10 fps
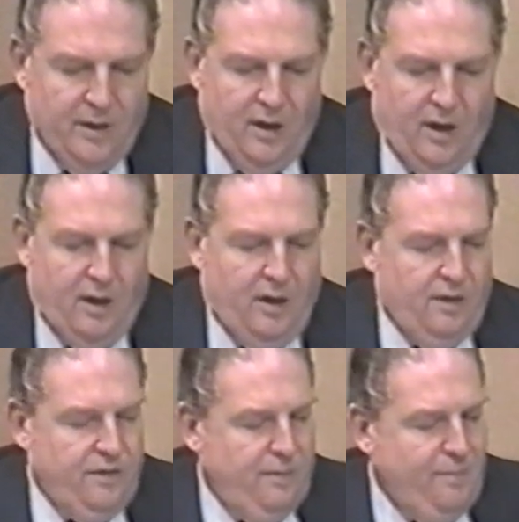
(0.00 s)

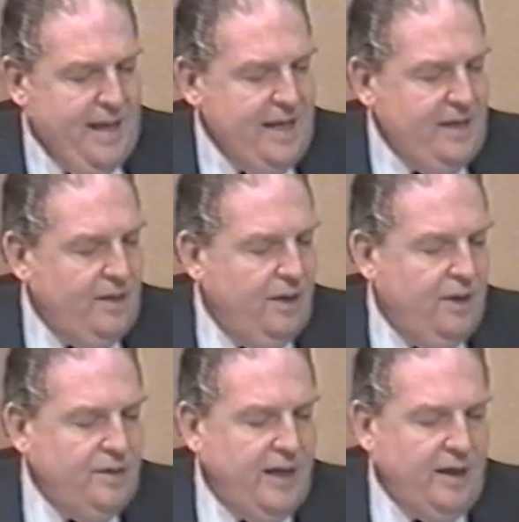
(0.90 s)
The main
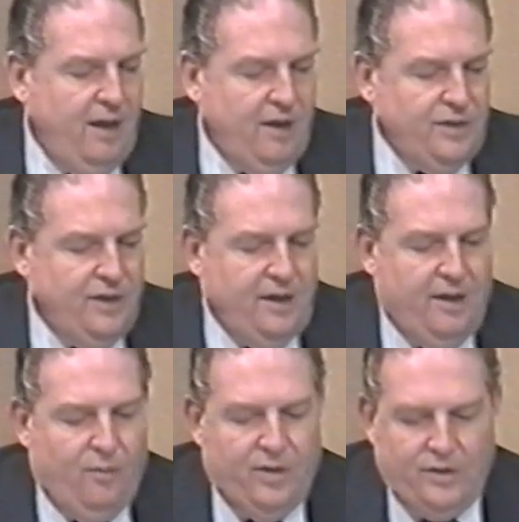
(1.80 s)
technology that I
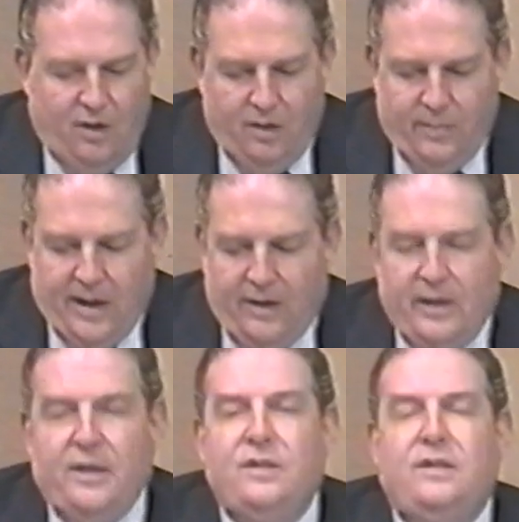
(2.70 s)
want to talk about
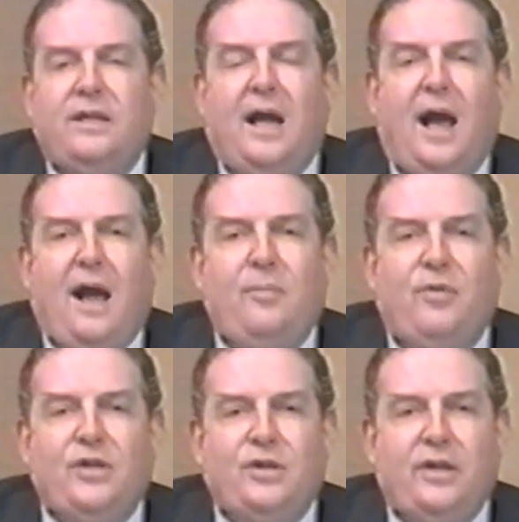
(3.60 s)
is the
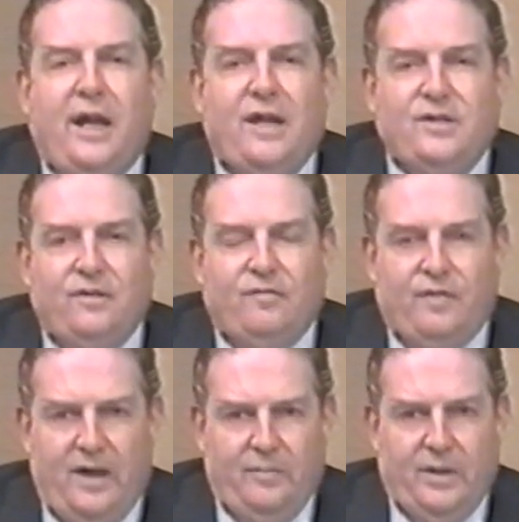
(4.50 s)
high-pressure gas
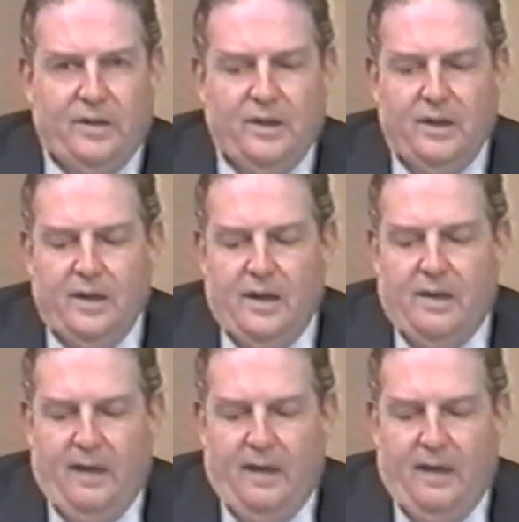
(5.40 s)
confinement. The